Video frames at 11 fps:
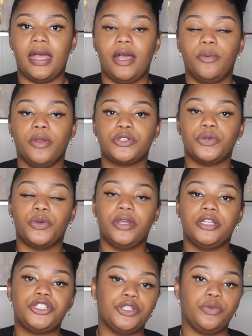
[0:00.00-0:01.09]
I worked
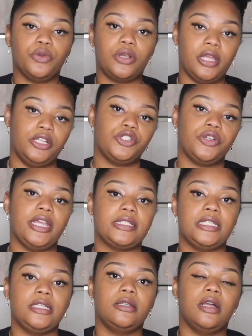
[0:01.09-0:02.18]
on the general
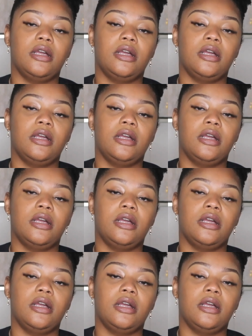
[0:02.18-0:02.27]
contracting